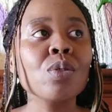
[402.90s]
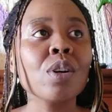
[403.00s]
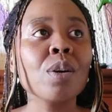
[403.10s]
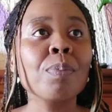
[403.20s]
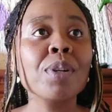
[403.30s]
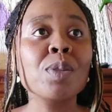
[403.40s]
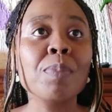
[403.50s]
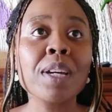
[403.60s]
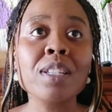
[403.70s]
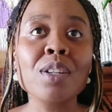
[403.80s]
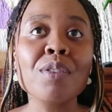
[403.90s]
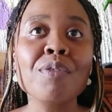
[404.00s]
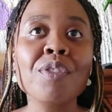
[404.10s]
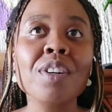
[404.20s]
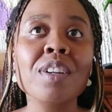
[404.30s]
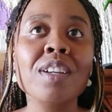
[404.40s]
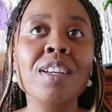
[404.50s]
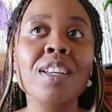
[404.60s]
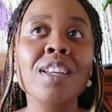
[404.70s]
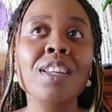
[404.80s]
a perspective
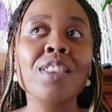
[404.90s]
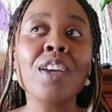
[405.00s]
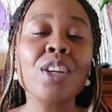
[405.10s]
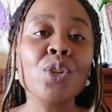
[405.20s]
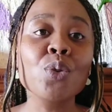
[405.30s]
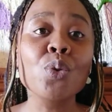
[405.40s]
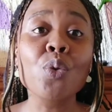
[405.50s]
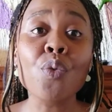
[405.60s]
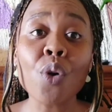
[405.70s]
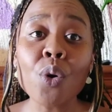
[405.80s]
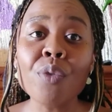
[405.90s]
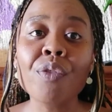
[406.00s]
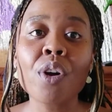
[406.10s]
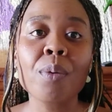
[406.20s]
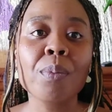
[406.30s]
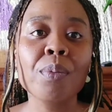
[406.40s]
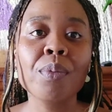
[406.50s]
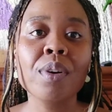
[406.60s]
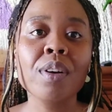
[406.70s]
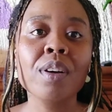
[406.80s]
that you grow from,
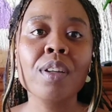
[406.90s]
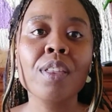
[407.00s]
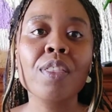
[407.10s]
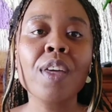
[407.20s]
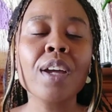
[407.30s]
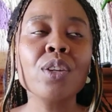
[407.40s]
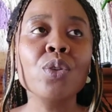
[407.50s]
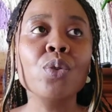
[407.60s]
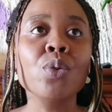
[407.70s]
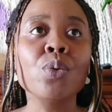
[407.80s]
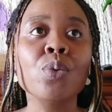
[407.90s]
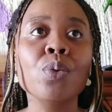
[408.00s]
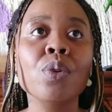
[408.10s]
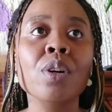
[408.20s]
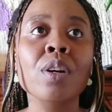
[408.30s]
that you